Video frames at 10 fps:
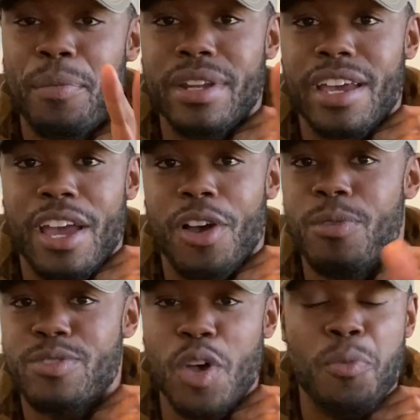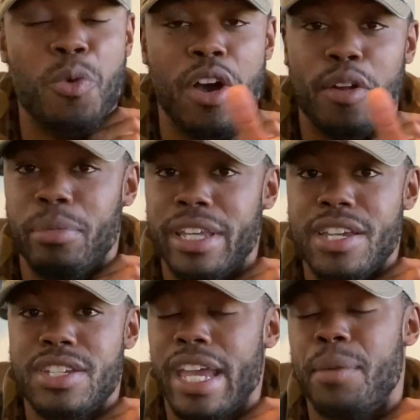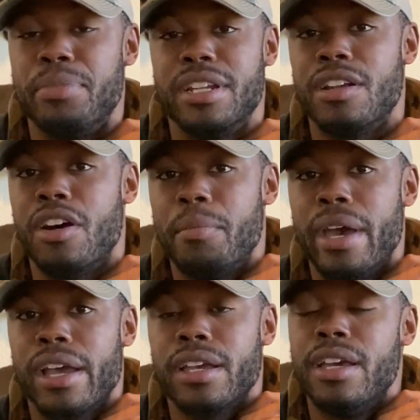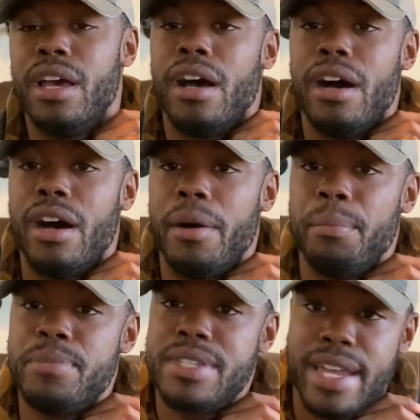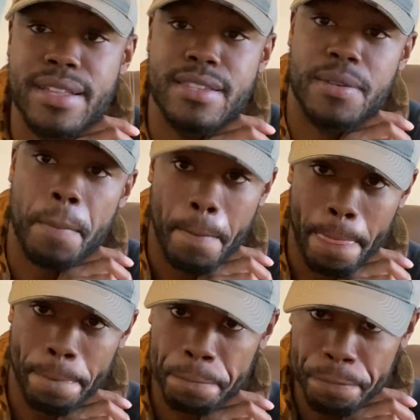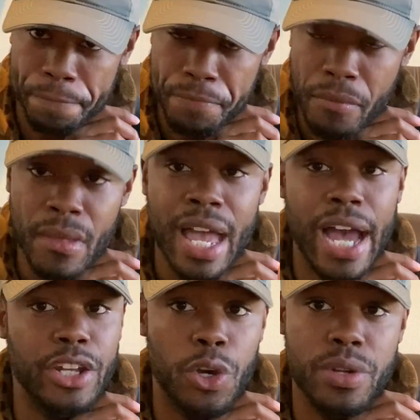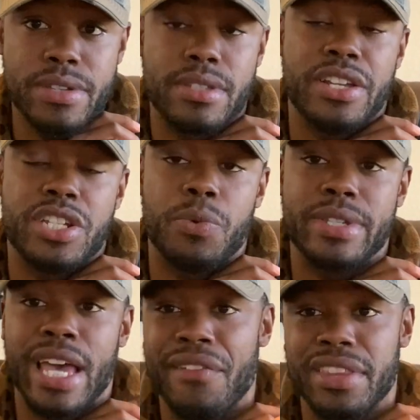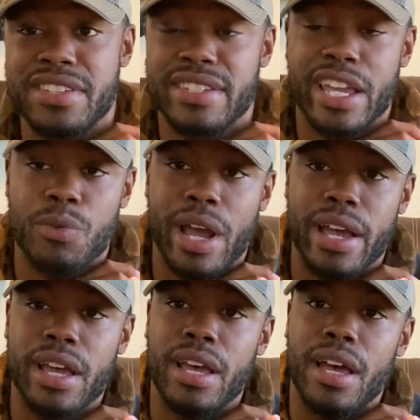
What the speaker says: it down, soap, water, bleach, and put it all back. Since I noticed that she was having the snake rot,